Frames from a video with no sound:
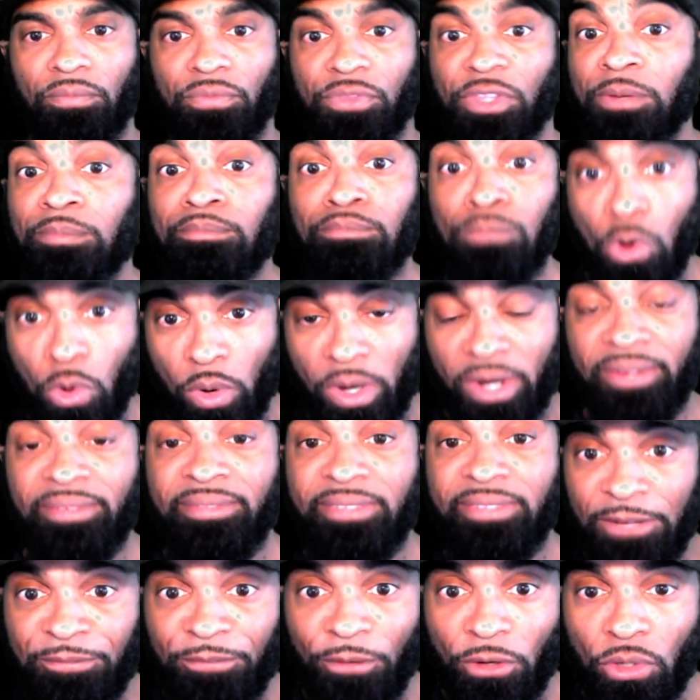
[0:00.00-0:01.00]
The more
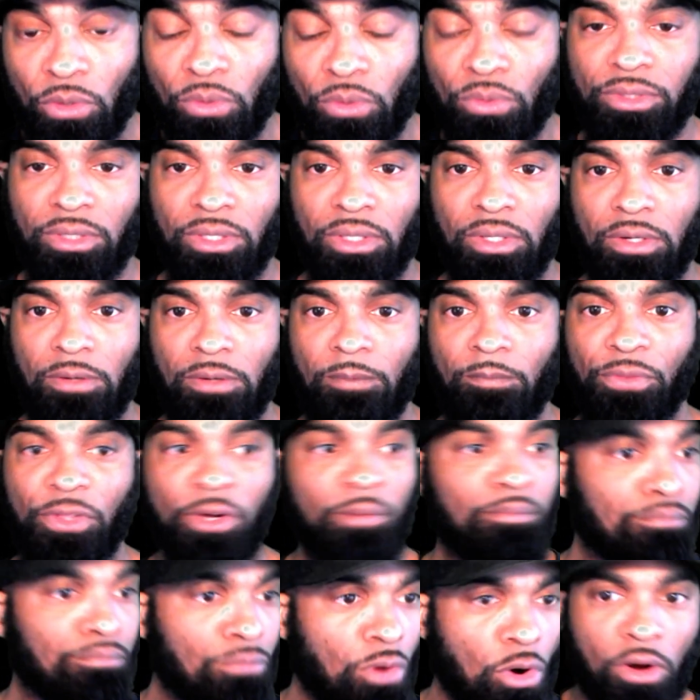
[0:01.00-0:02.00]
difficult, the
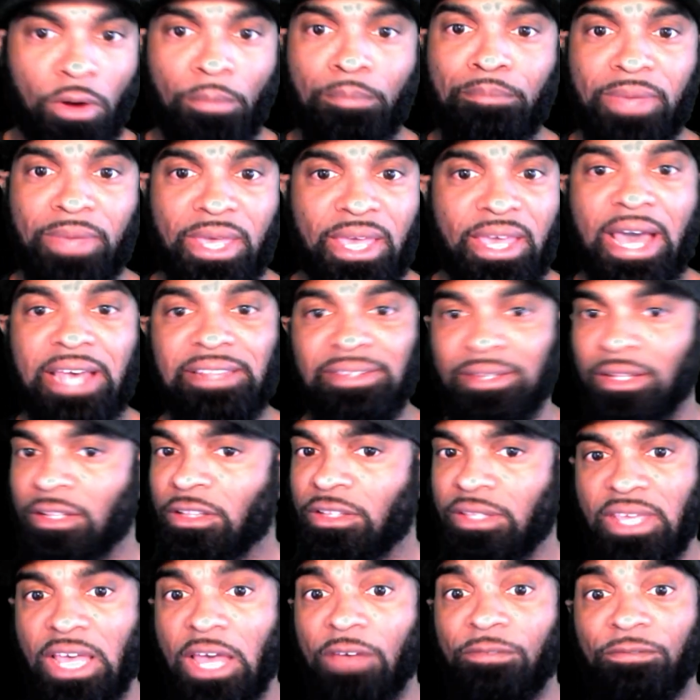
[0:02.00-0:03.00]
more me as a
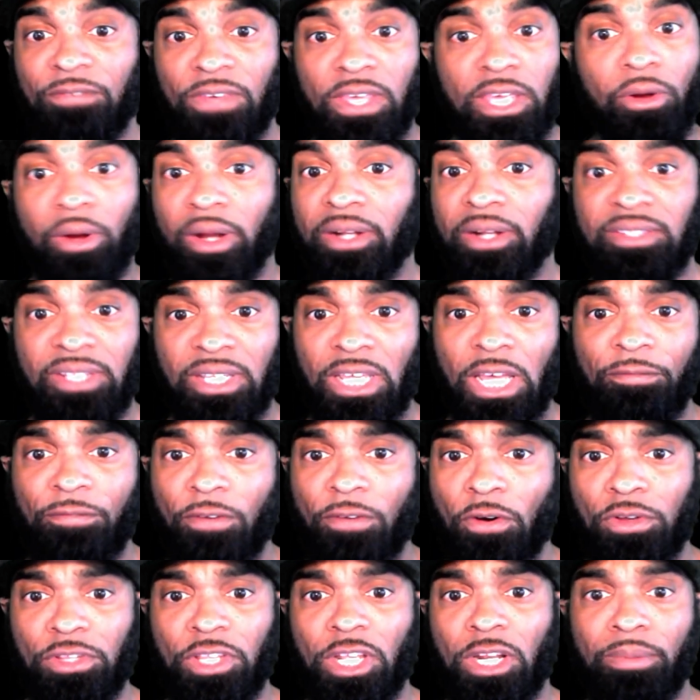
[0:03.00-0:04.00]
DFE or a
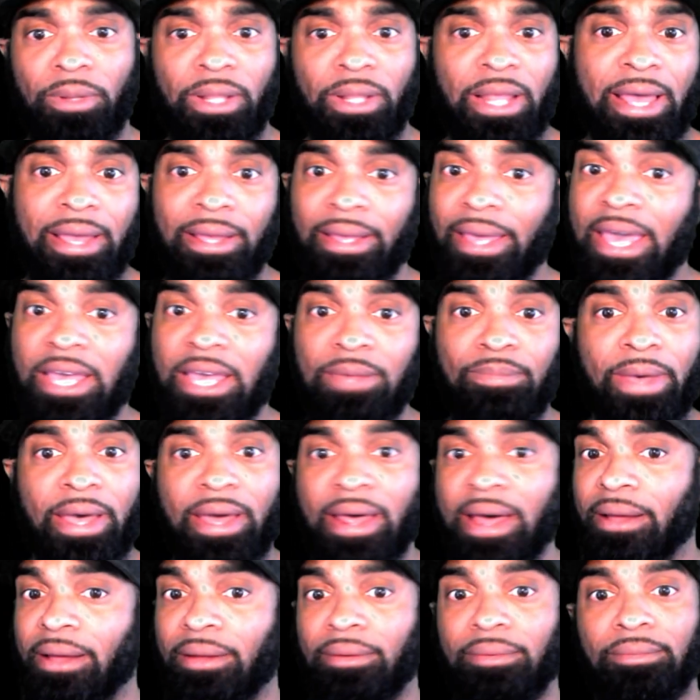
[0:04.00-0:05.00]
DFO is going to be like, hey,
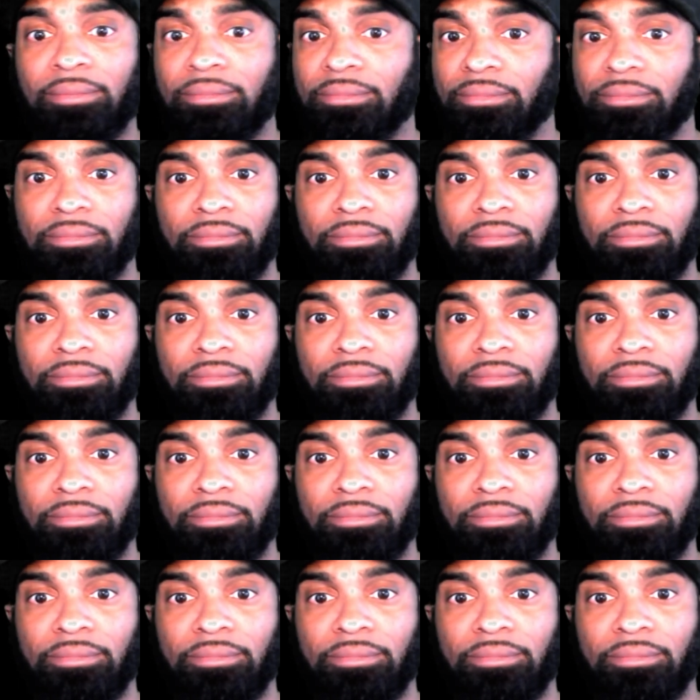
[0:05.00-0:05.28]
man,